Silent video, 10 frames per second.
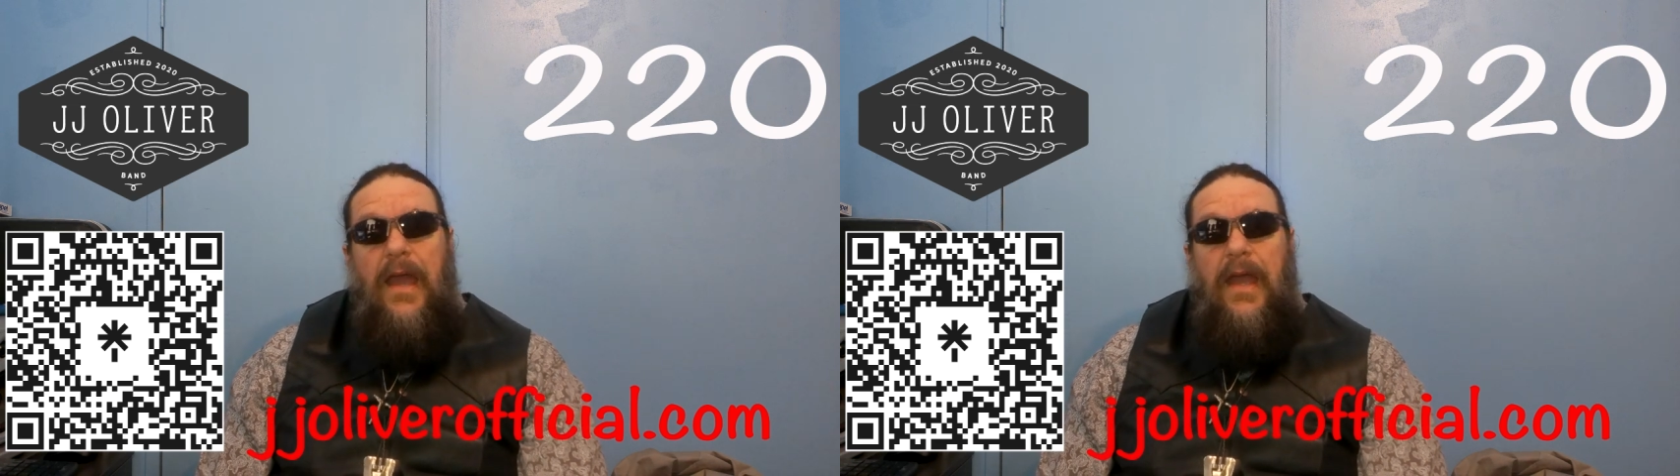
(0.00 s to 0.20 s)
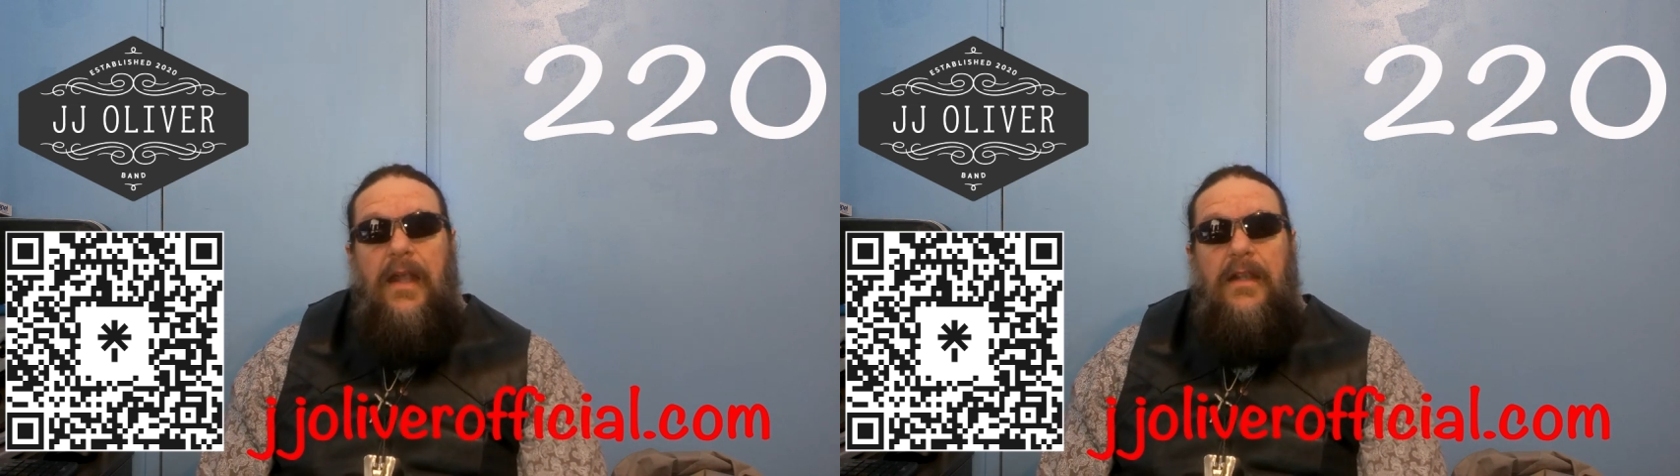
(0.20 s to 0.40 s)

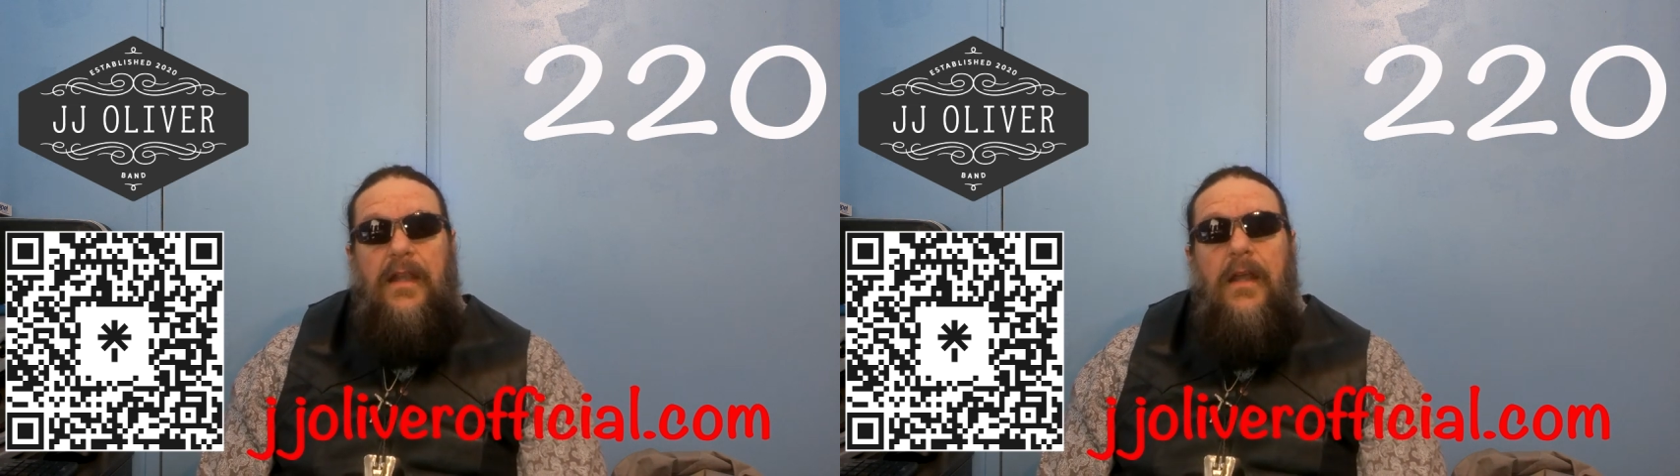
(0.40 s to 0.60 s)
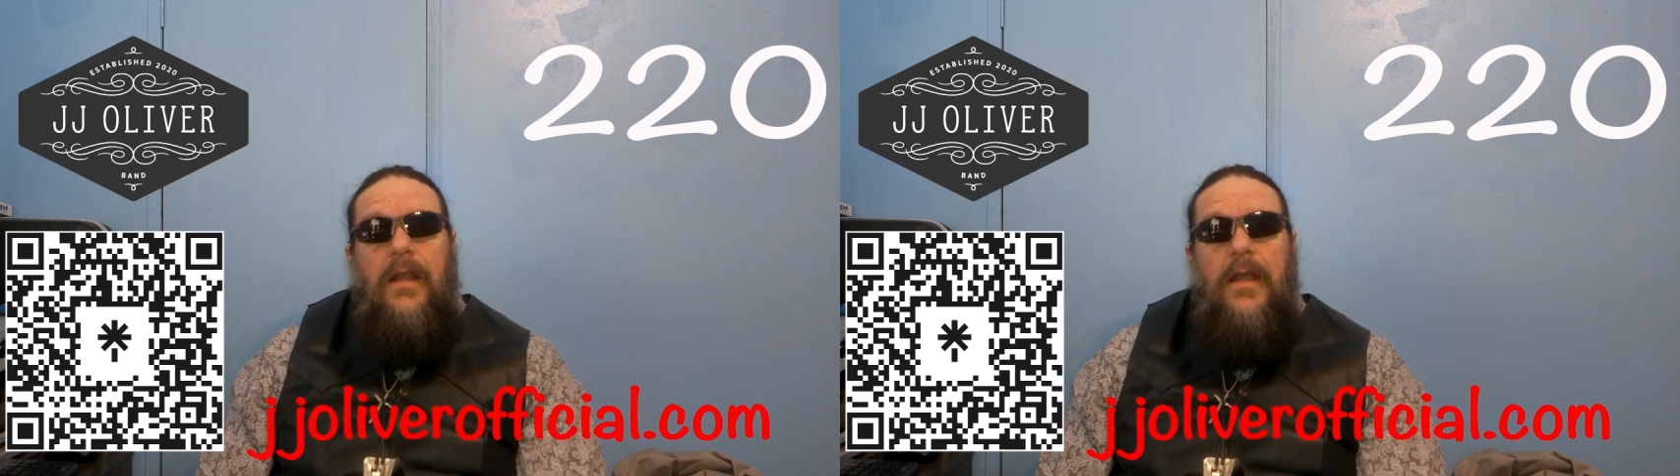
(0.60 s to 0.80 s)
And
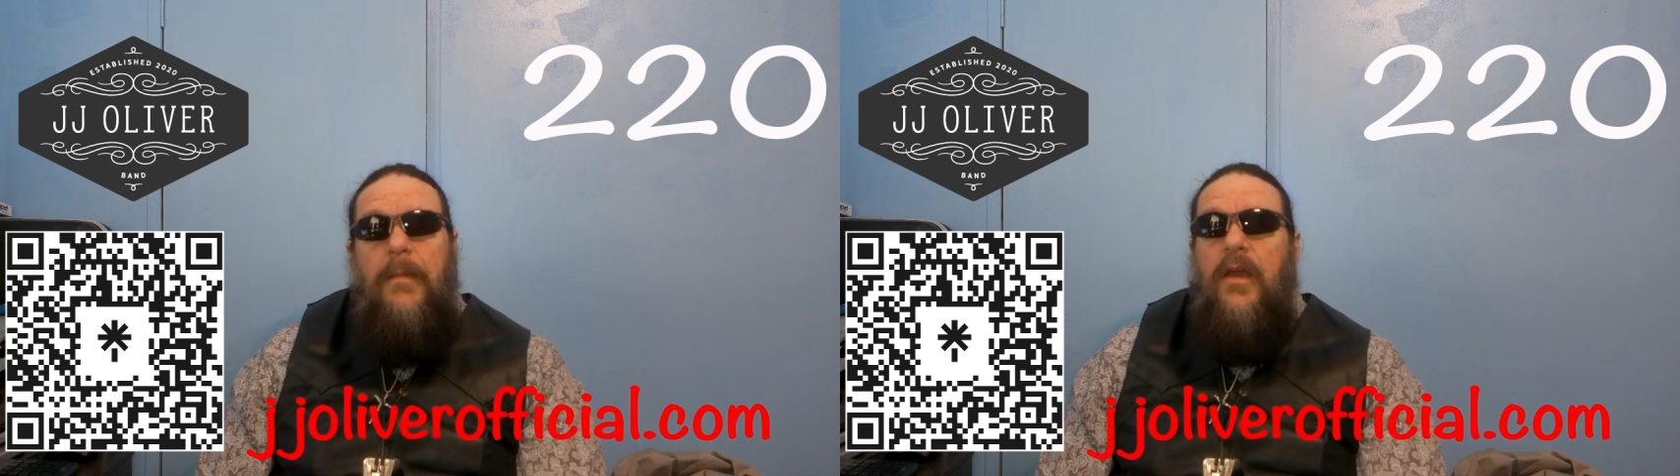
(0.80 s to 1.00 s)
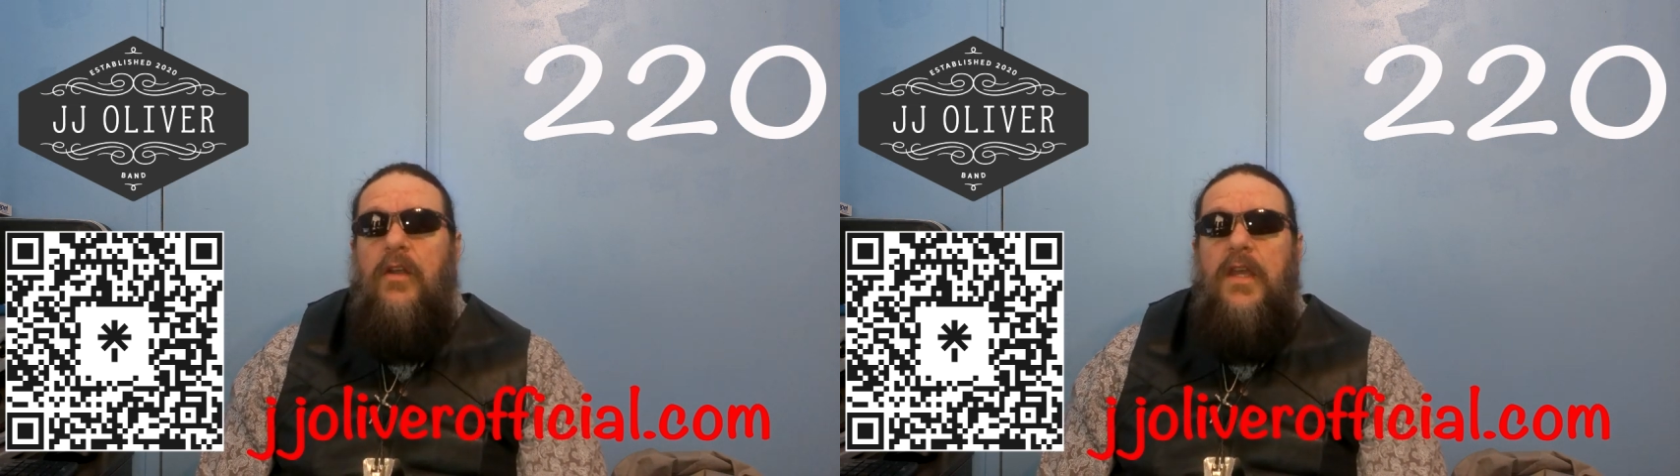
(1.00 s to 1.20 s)
not only
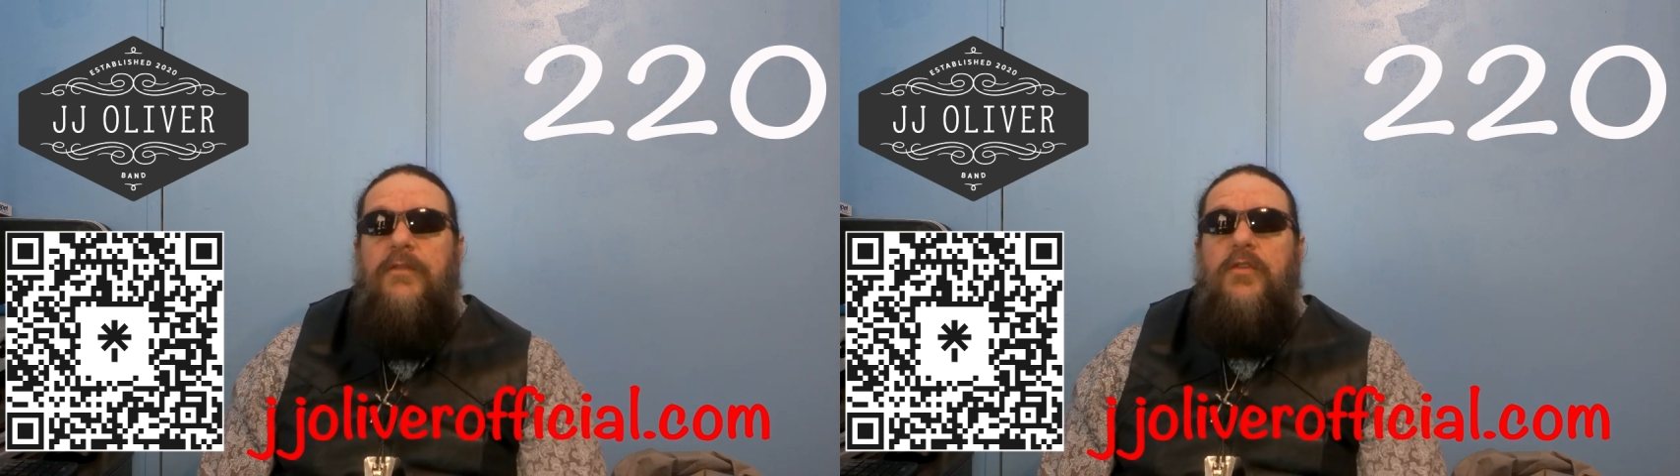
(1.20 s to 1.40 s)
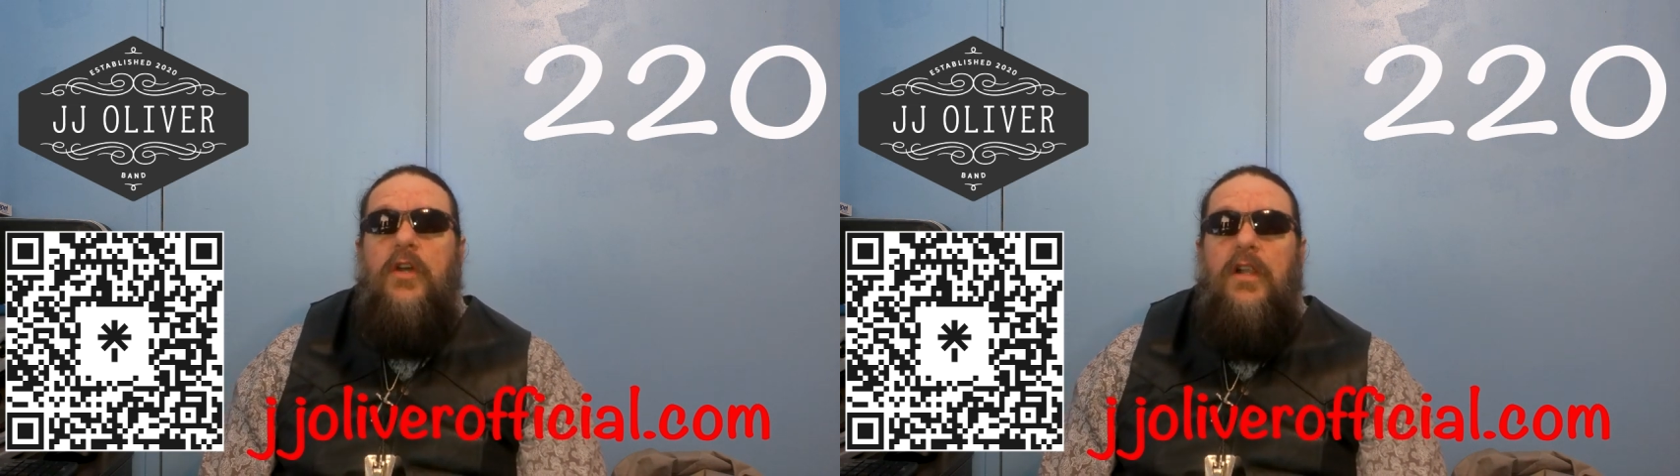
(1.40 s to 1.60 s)
am I going to
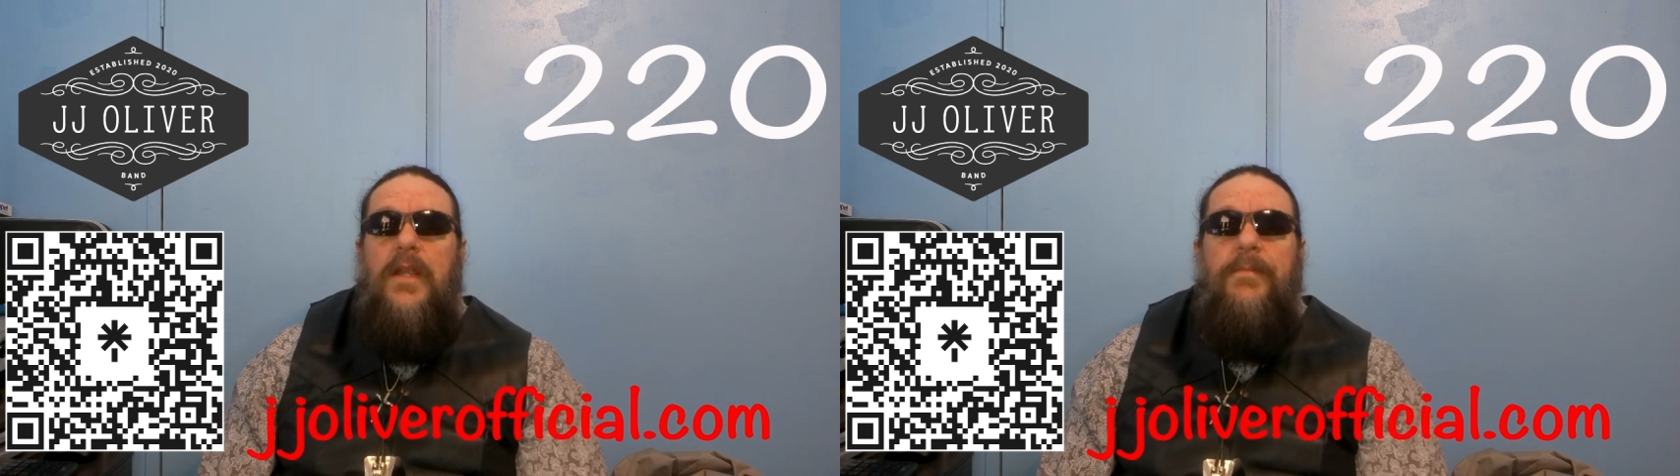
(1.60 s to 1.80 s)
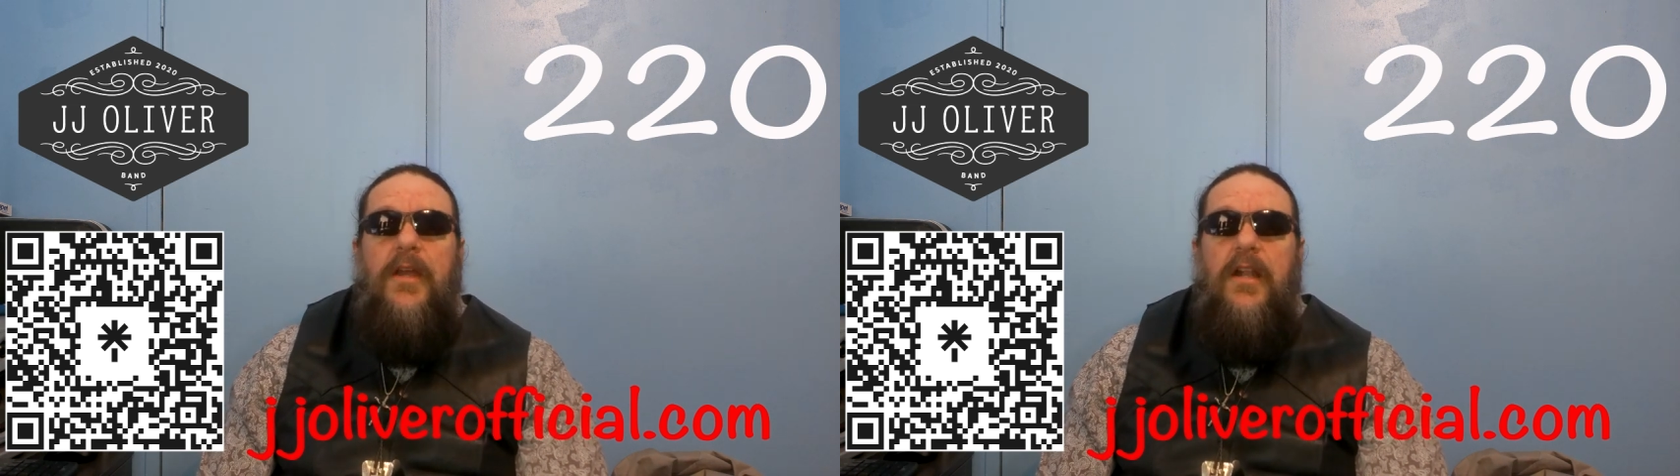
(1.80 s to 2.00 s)
give you a
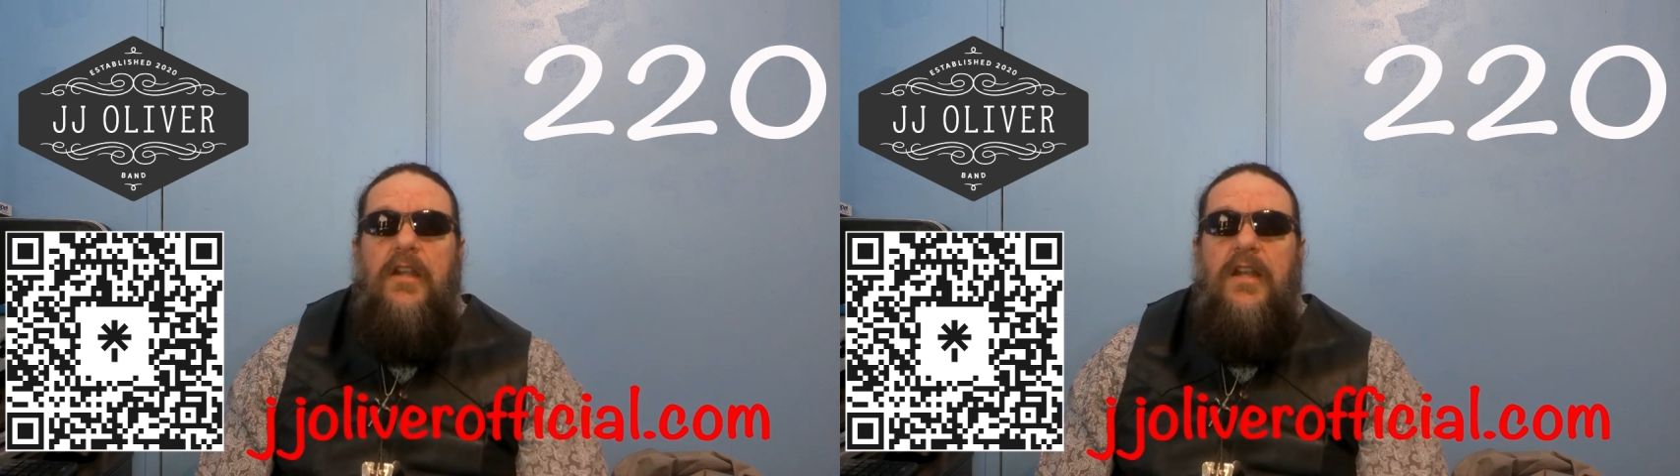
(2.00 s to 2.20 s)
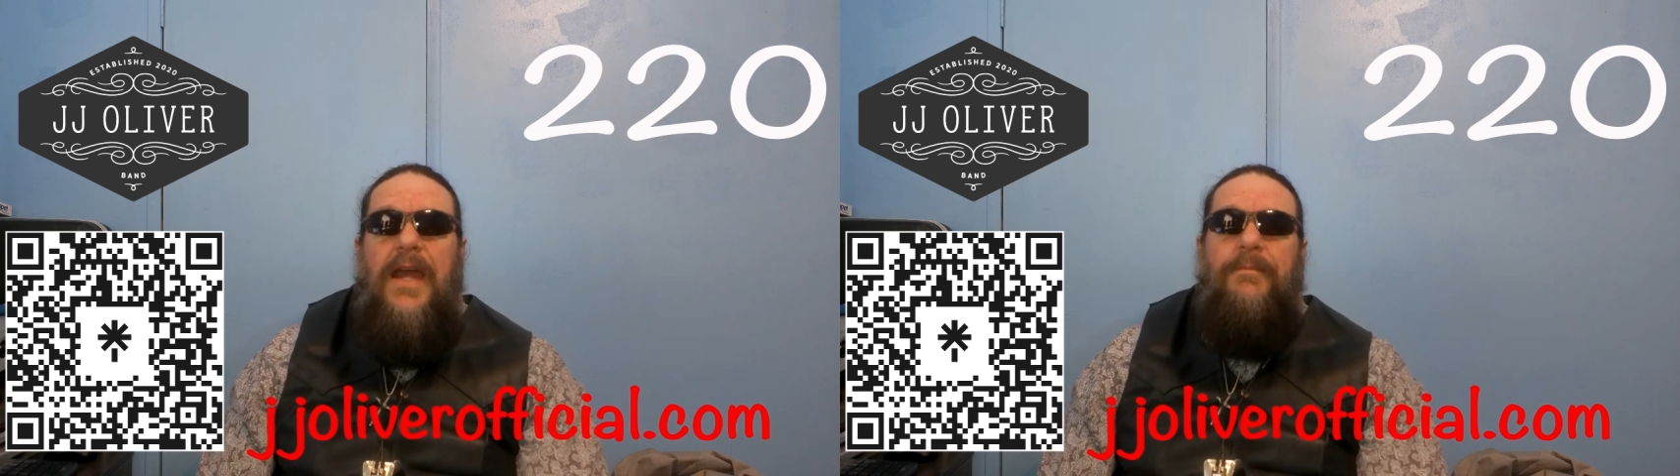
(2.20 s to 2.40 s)
clip later
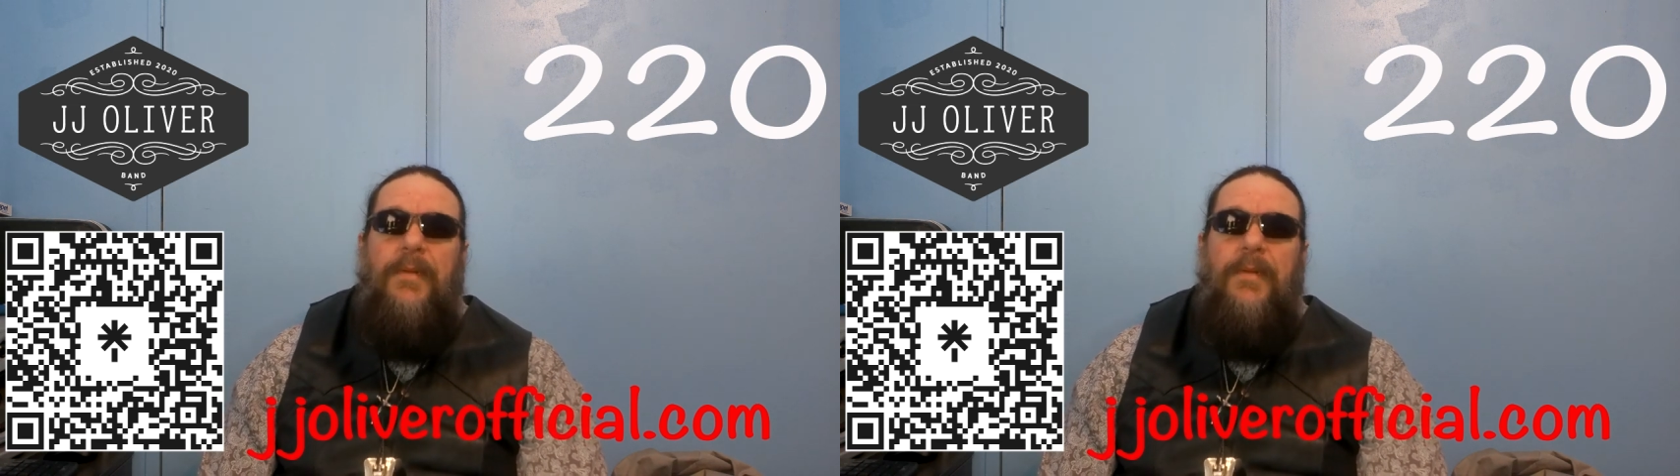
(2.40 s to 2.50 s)
tonight,